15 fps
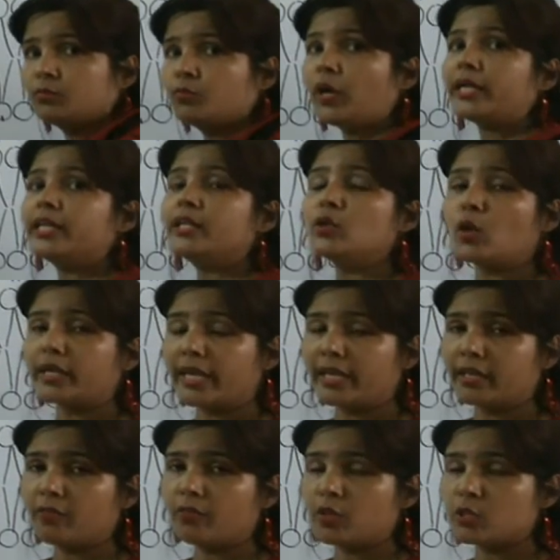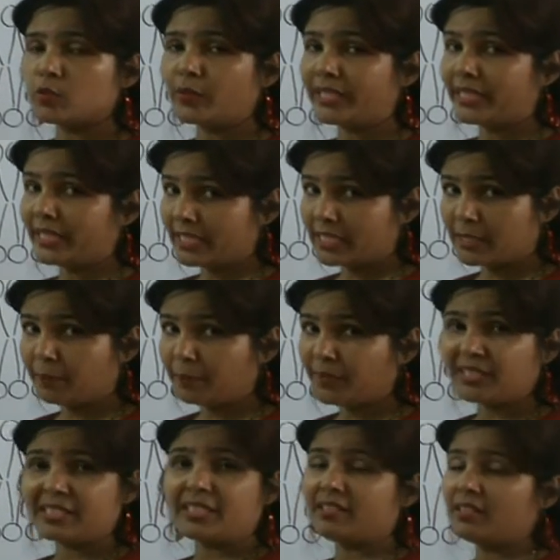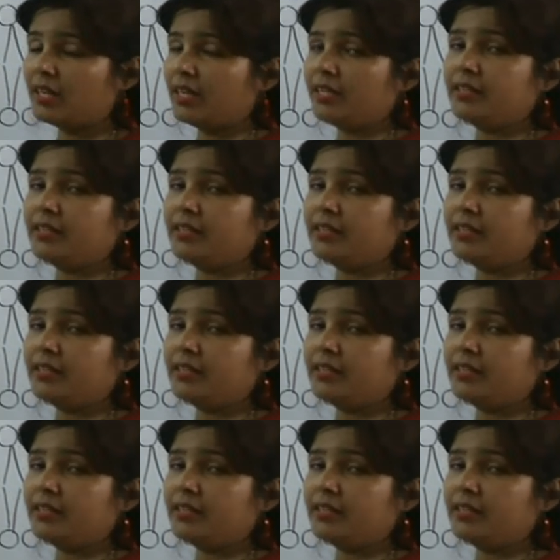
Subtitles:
one inorganic phosphate gets separated.